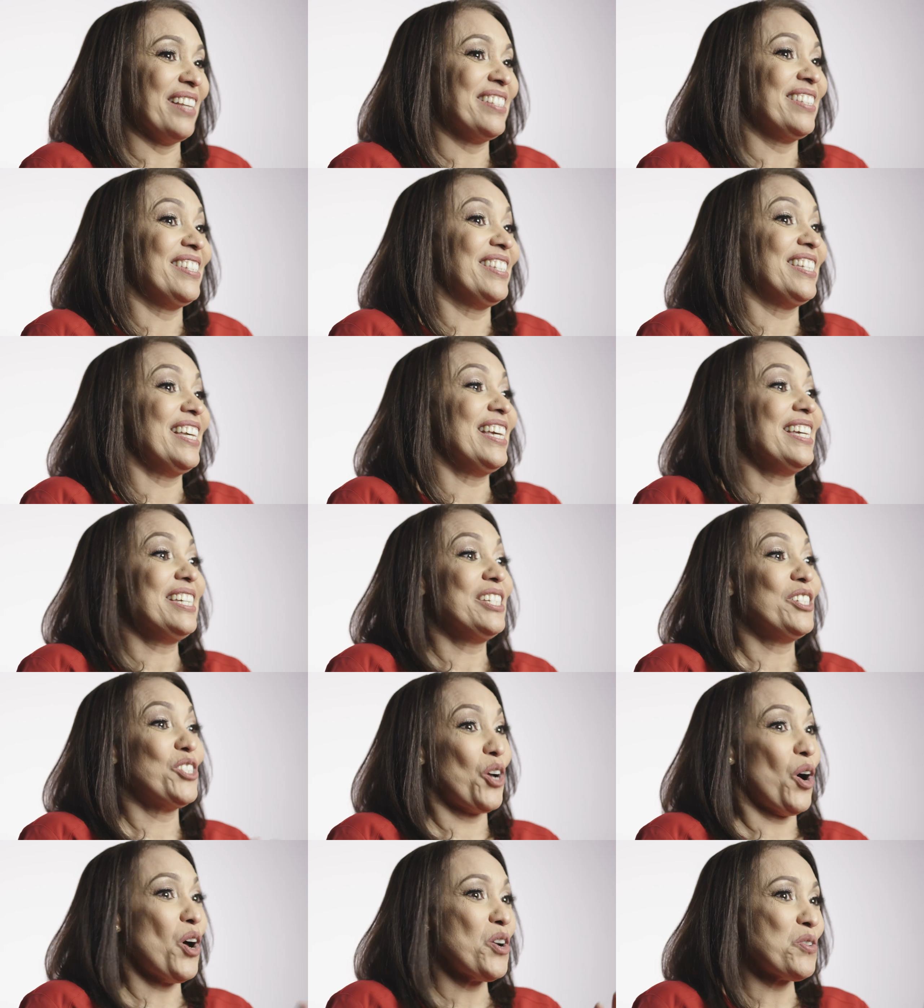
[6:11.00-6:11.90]
si
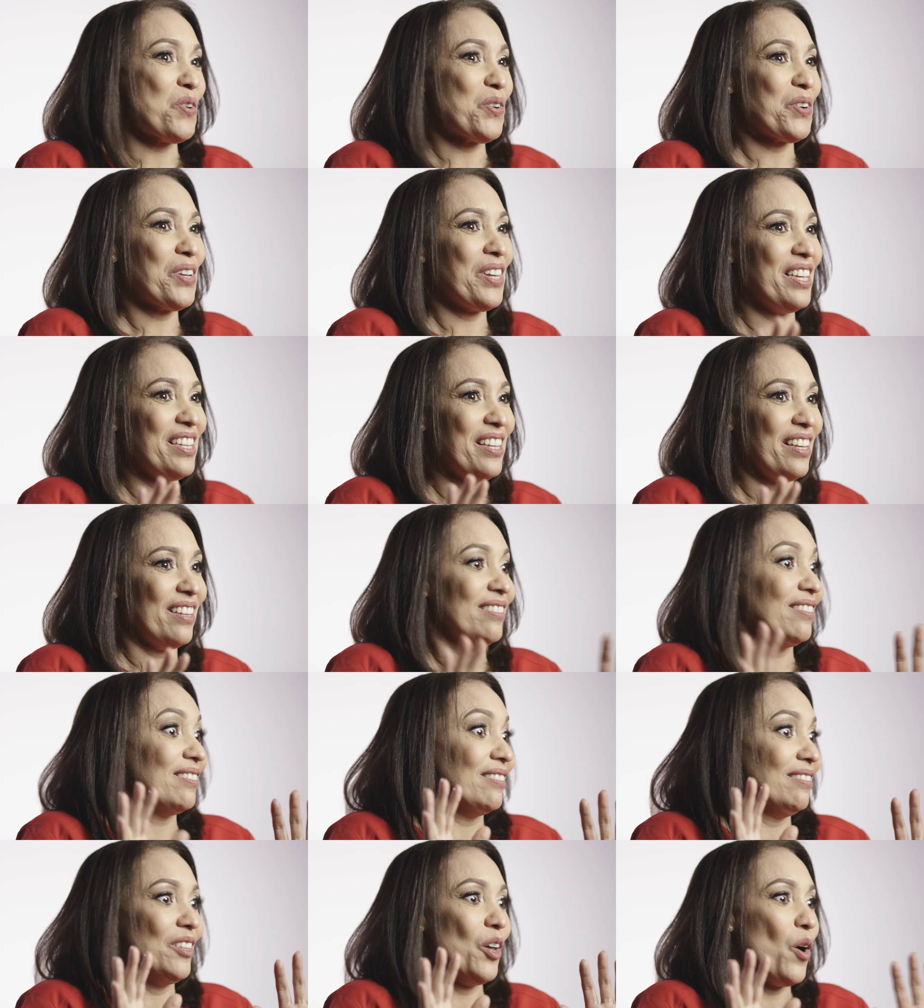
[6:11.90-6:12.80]
yo
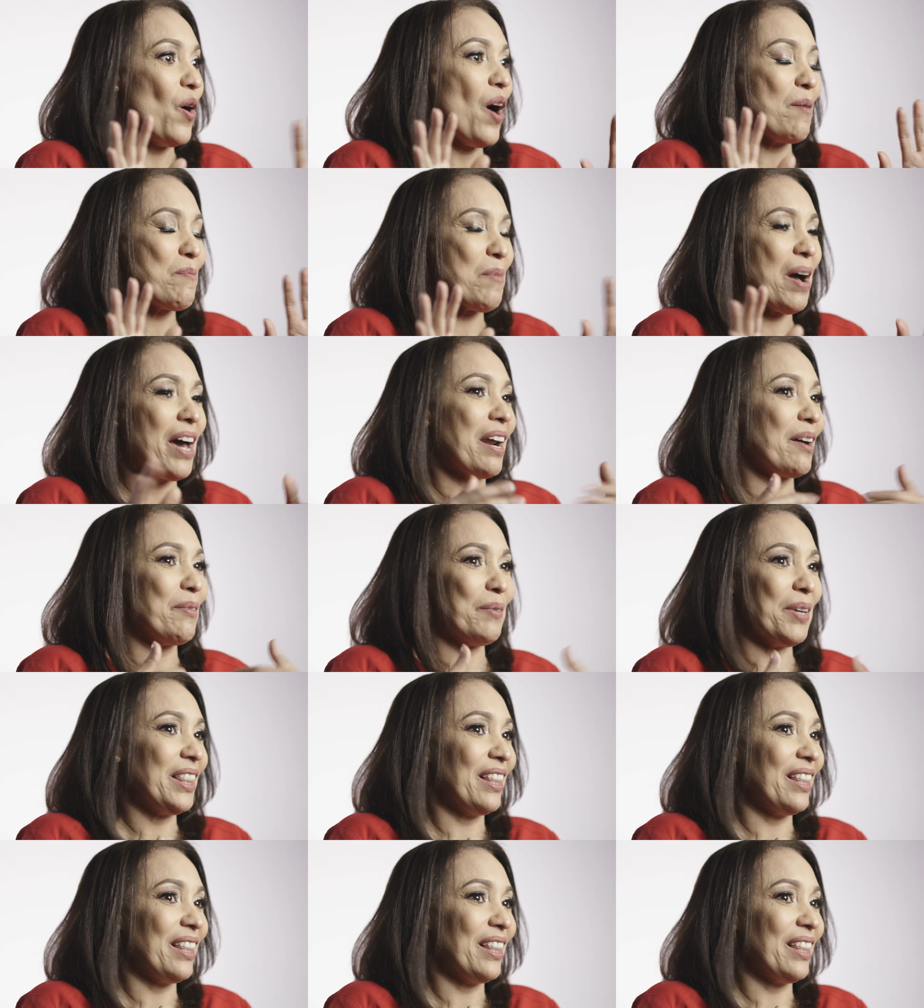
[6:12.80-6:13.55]
no amara mi